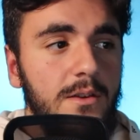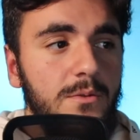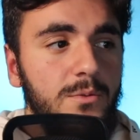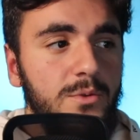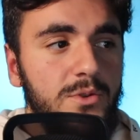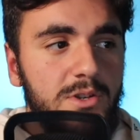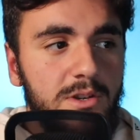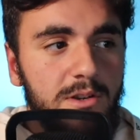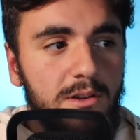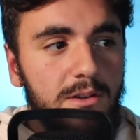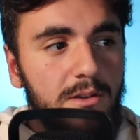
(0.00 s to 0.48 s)

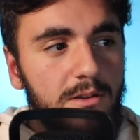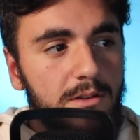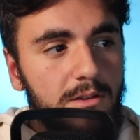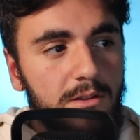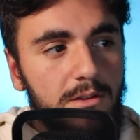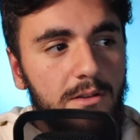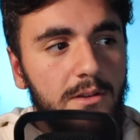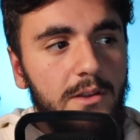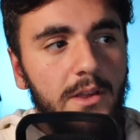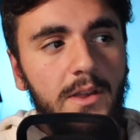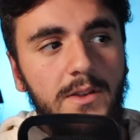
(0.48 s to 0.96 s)
which
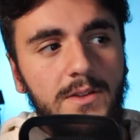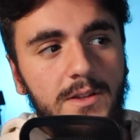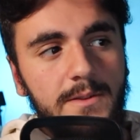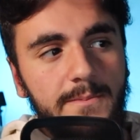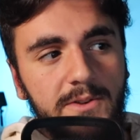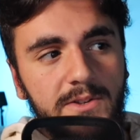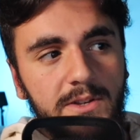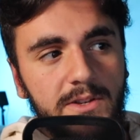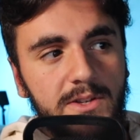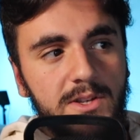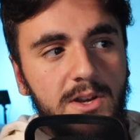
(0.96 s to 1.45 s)
isn't
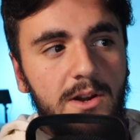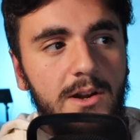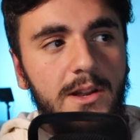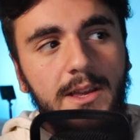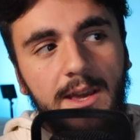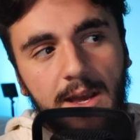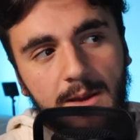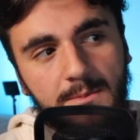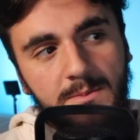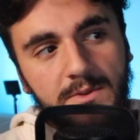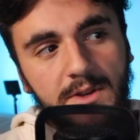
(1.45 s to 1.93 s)
the most
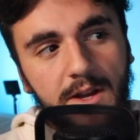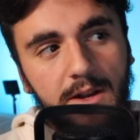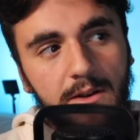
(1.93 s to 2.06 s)
exciting game